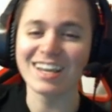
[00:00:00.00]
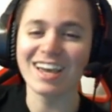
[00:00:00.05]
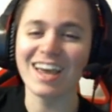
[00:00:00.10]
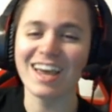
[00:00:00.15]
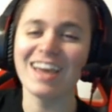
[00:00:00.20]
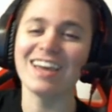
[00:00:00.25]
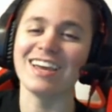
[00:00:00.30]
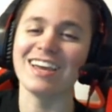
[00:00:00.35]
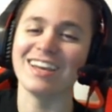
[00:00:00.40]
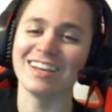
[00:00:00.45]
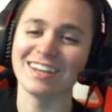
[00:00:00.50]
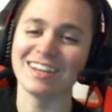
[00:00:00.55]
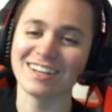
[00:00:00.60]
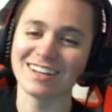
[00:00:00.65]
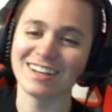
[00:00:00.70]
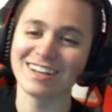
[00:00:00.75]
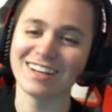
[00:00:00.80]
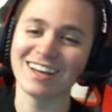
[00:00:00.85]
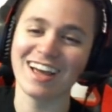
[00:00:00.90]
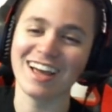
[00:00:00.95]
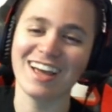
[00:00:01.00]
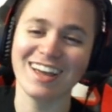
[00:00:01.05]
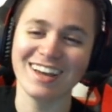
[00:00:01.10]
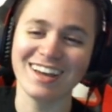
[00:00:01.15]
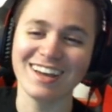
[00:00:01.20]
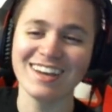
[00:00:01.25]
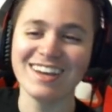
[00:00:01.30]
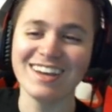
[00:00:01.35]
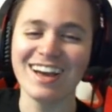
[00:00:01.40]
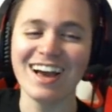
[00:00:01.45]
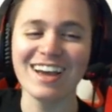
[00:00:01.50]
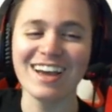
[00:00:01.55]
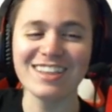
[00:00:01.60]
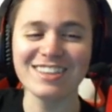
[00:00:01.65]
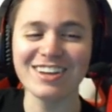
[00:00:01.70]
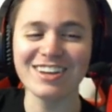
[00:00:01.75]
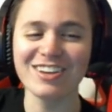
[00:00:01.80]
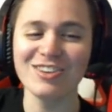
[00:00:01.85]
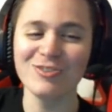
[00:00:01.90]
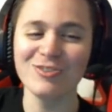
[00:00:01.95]
Hey, I
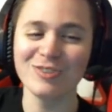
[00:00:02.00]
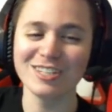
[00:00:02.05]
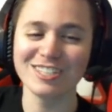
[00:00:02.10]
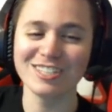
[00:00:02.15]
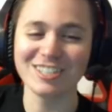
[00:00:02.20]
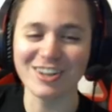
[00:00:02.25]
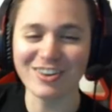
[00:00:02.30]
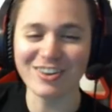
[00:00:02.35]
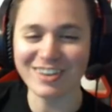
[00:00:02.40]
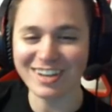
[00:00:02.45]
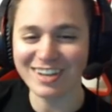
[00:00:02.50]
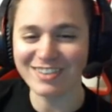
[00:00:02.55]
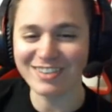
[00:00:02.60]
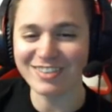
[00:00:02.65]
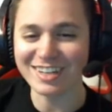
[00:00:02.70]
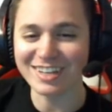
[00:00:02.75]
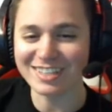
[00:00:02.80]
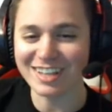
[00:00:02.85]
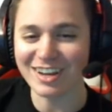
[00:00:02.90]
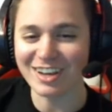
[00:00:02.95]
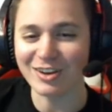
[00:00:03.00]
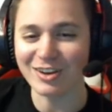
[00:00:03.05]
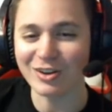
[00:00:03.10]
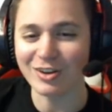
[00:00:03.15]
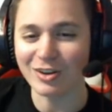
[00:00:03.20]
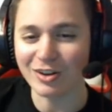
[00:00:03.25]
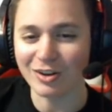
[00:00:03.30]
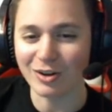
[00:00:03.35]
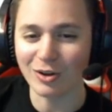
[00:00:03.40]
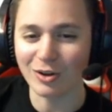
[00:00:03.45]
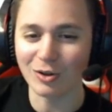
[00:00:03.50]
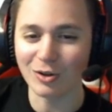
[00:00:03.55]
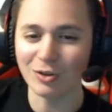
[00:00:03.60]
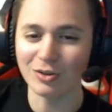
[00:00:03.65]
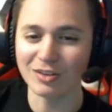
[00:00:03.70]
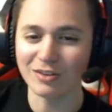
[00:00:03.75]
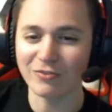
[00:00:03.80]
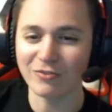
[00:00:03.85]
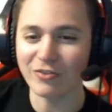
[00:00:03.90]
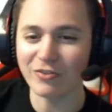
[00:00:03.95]
thought you were joking about that
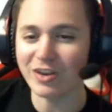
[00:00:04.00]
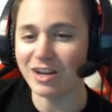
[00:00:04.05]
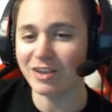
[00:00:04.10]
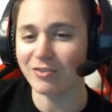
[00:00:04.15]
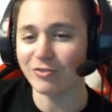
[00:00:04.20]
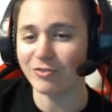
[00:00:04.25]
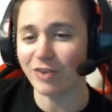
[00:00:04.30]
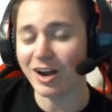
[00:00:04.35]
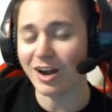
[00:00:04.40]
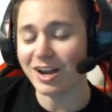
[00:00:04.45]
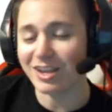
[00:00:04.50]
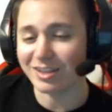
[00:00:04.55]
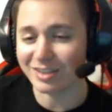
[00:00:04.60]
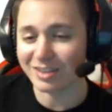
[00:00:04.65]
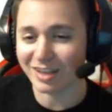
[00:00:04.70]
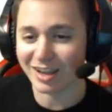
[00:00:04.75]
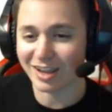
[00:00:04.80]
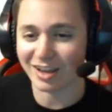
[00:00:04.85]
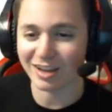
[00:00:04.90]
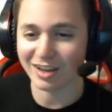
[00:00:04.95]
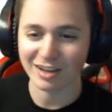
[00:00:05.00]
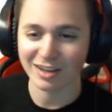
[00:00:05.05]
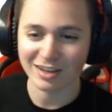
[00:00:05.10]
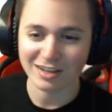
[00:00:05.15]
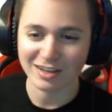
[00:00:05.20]
whole defeating Freddy thing.